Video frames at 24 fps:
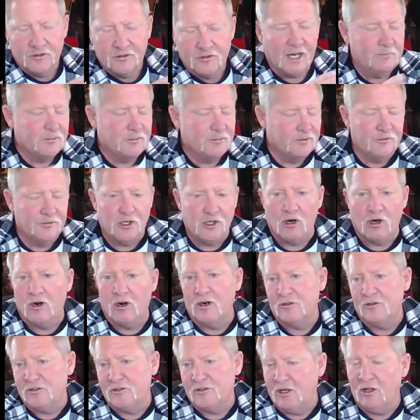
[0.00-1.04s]
types of
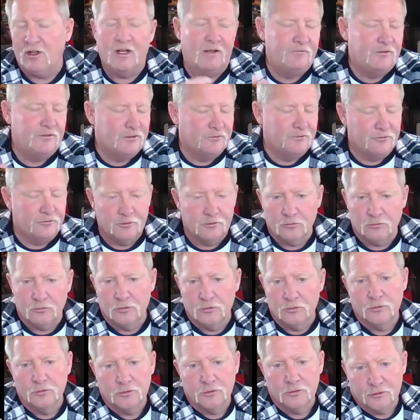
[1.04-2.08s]
cars. They all have different
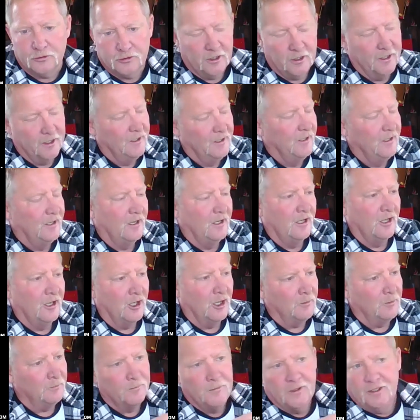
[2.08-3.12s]
rules.
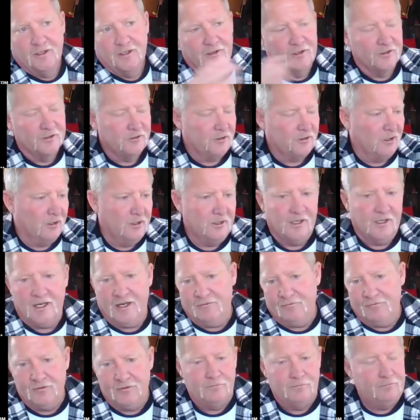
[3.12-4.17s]
This car can have
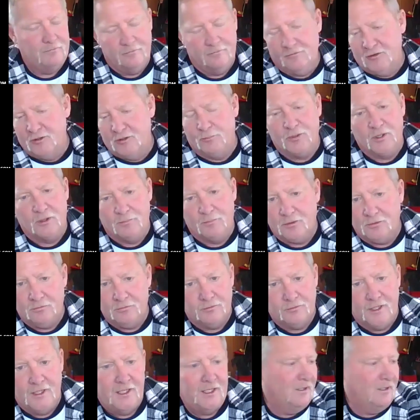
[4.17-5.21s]
the purple
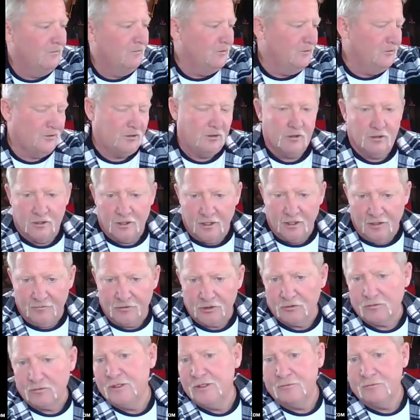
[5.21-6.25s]
radiator. This car can have the
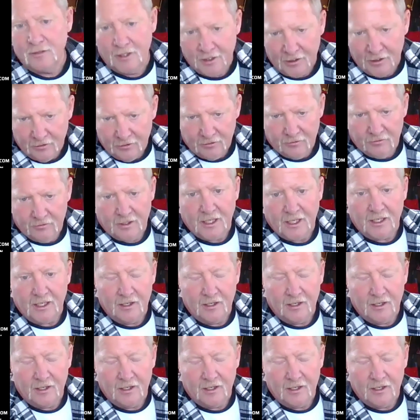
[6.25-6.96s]
green radiator,